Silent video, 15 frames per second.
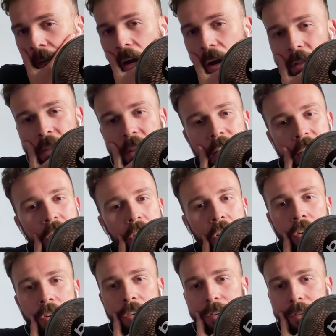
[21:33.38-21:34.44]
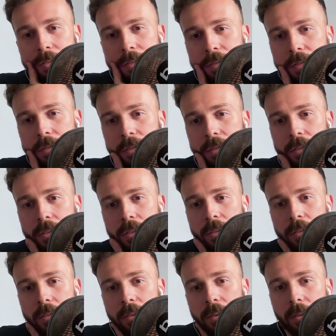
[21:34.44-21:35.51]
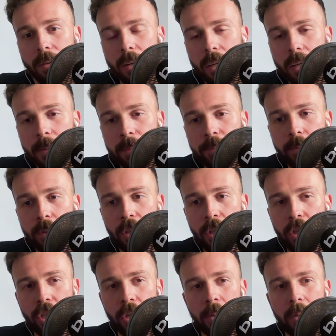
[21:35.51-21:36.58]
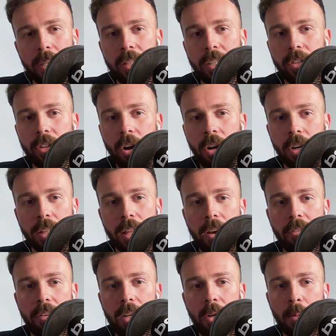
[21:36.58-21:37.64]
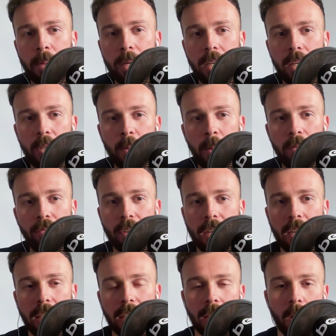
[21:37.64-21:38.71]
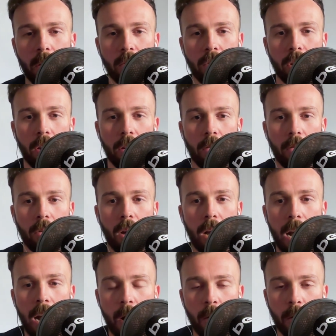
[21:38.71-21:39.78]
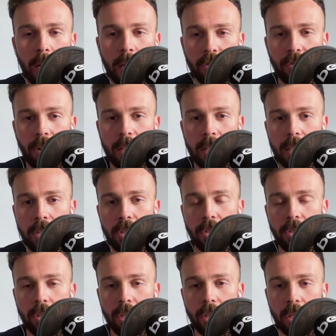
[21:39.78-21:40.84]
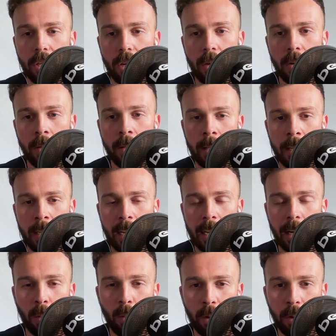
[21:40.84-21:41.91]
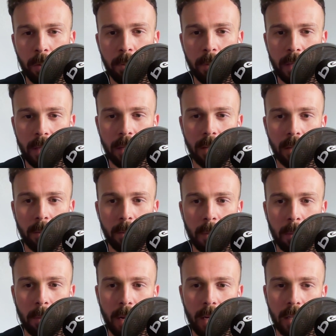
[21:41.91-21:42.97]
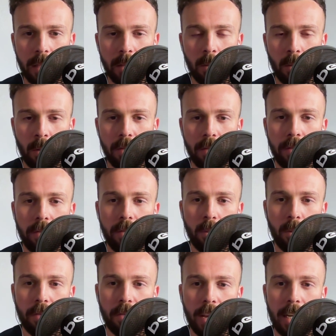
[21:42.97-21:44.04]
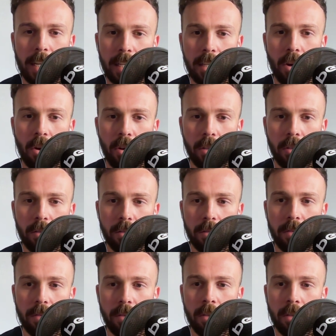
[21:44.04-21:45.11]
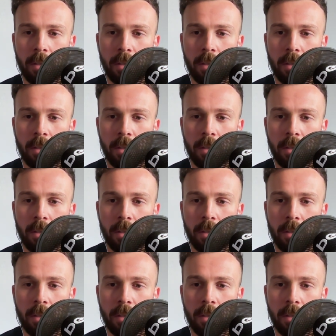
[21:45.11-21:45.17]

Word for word: I think you kind of you're shooting in the dark there a little bit, because we really don't know how that transition's going to go. And I wouldn't be backing them with any kind of